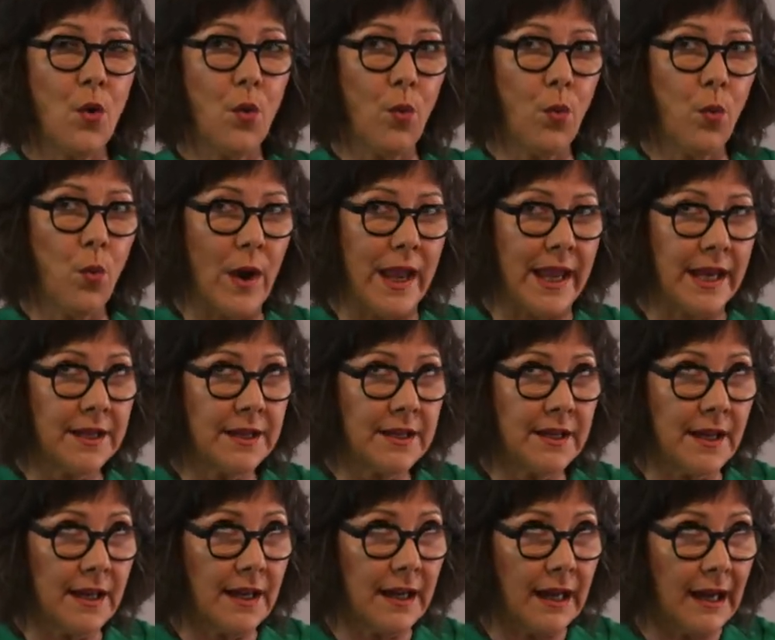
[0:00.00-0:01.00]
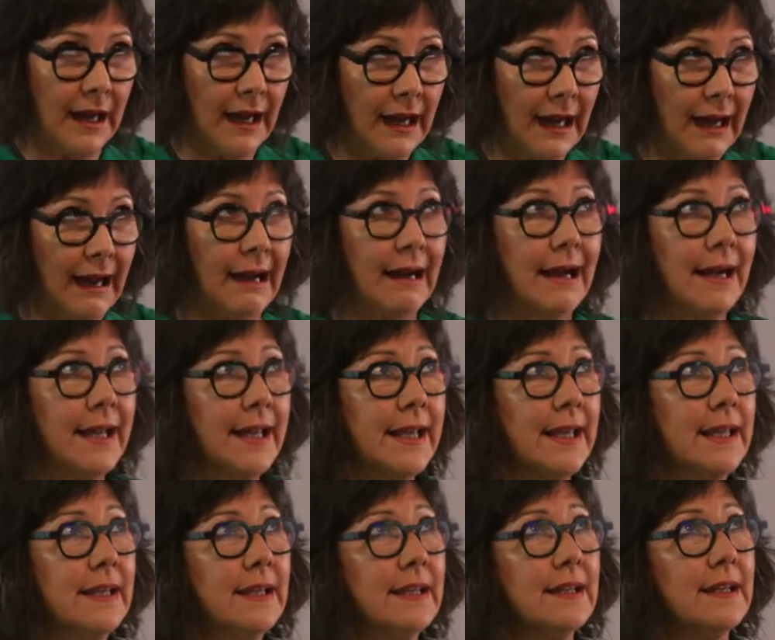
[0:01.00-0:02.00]
When
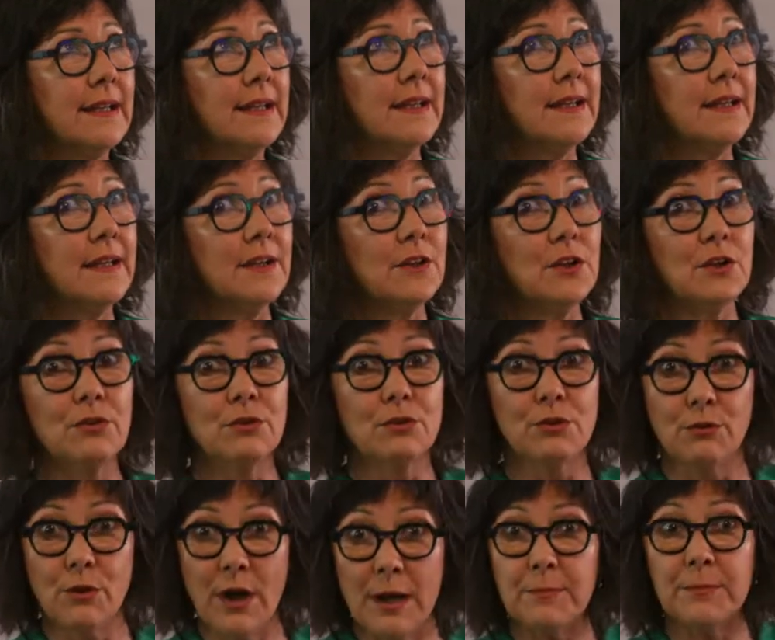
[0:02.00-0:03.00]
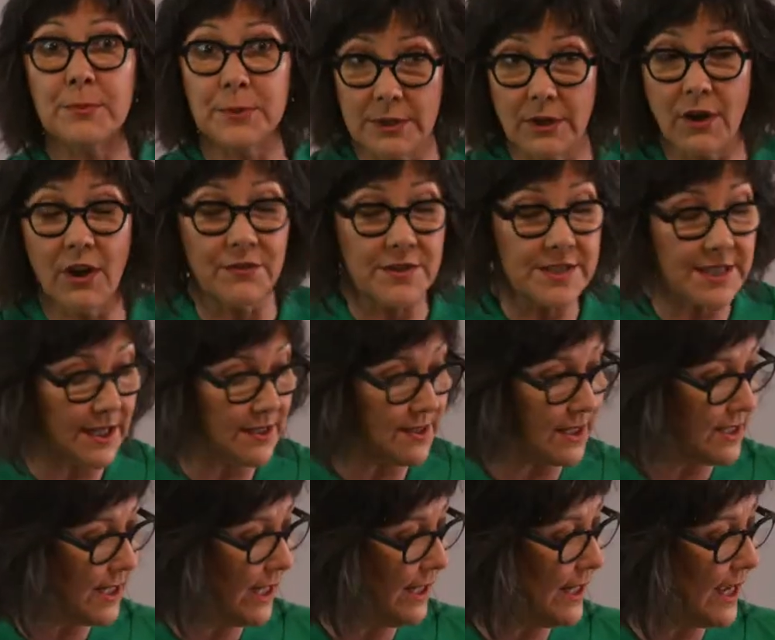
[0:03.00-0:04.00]
I grew up, obviously as
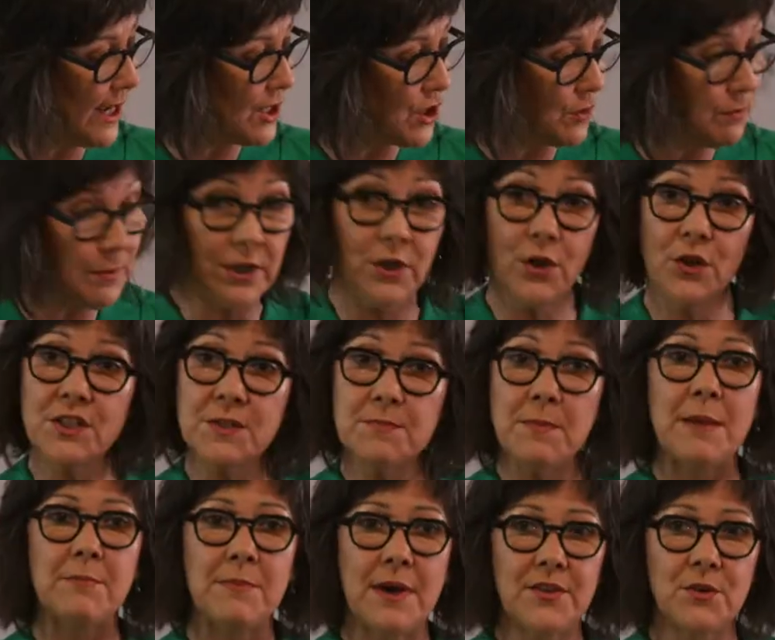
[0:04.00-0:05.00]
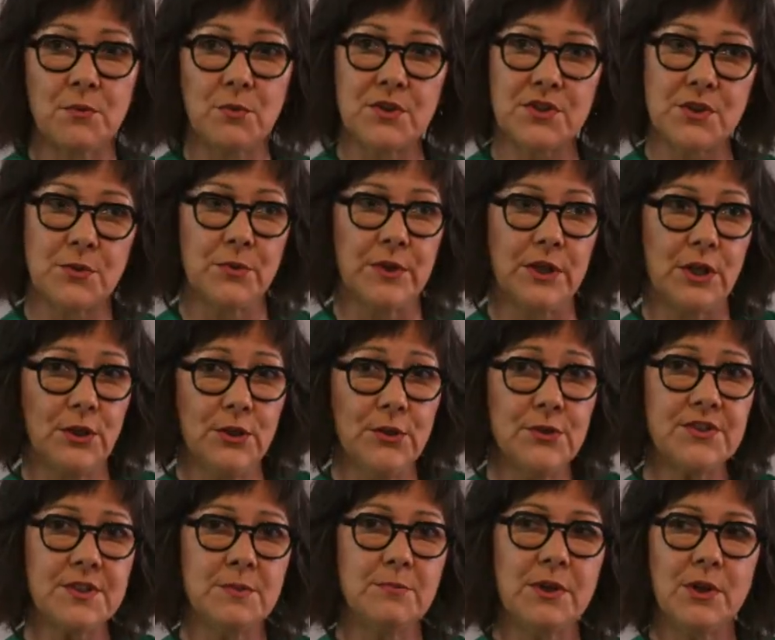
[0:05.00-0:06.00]
a teenager, because my mother was a
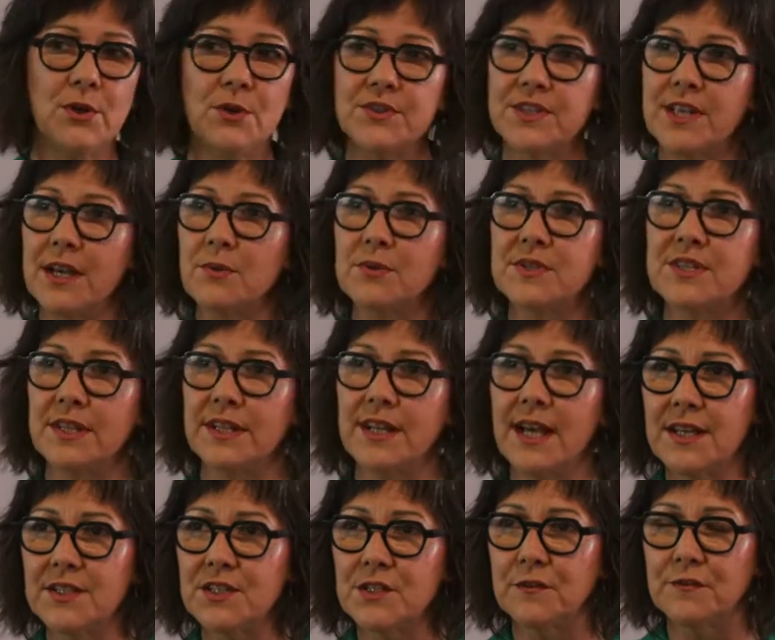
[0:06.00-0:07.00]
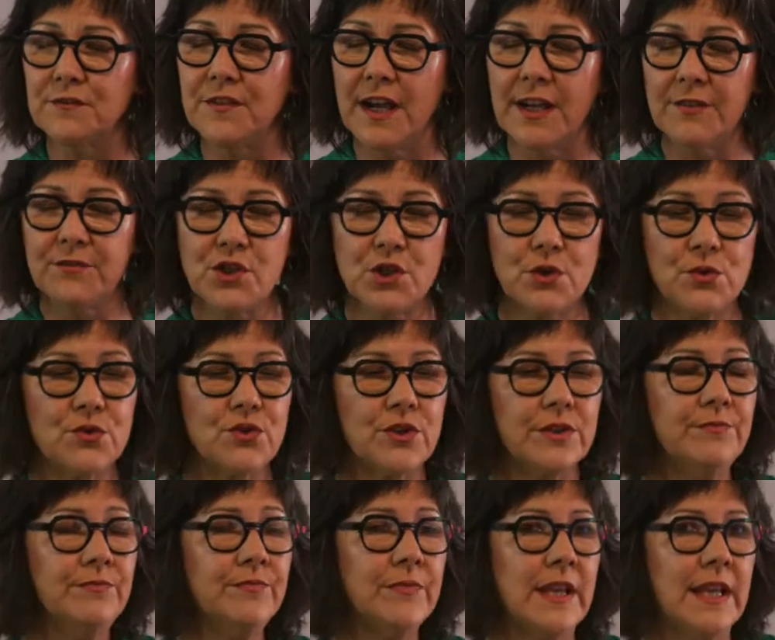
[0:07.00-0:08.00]
recluse and because I was the last of 5
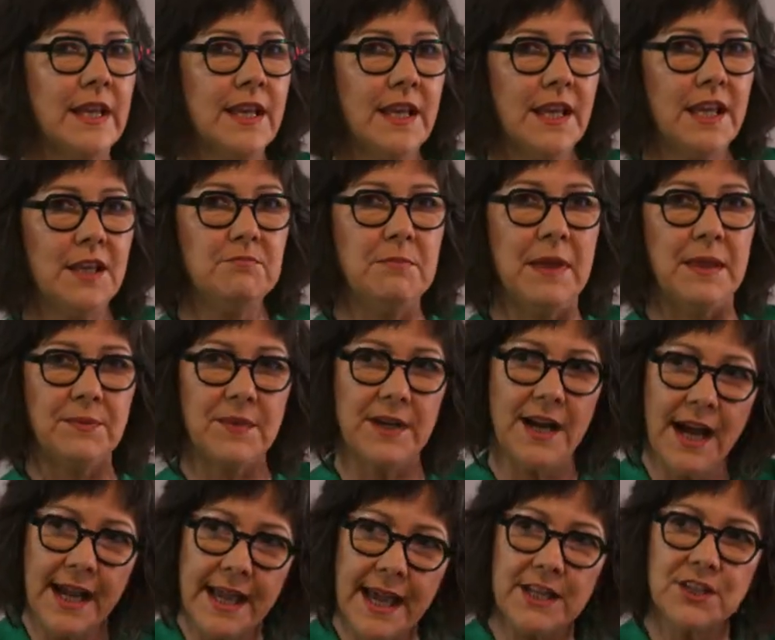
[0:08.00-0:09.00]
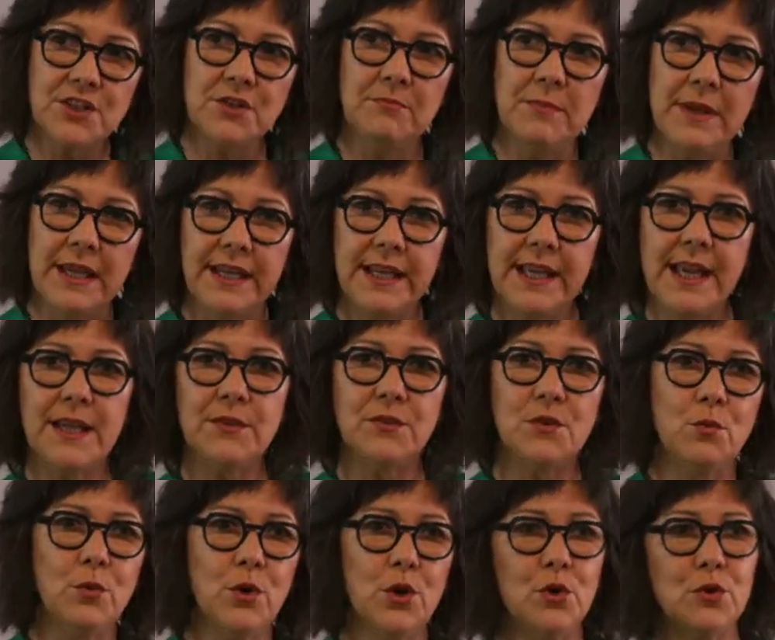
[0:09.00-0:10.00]
children, it meant that I had to mediate
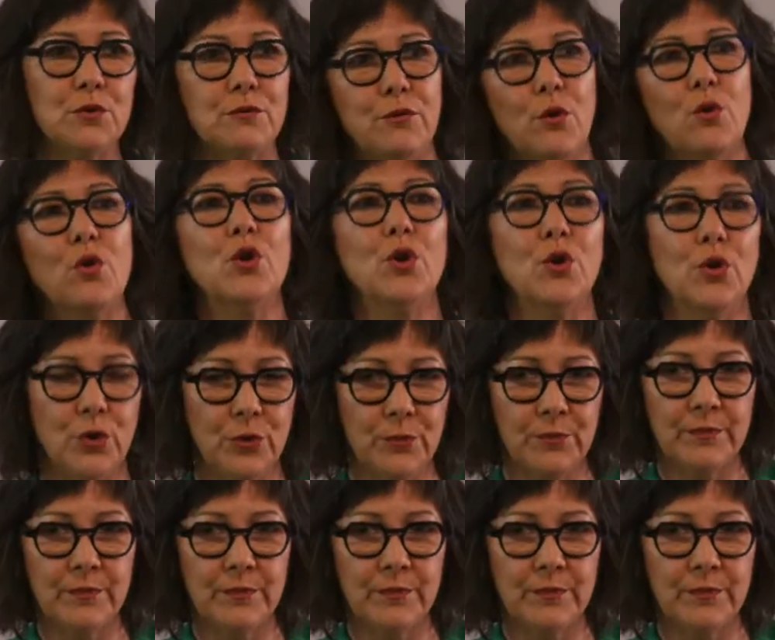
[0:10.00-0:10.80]
the world for her.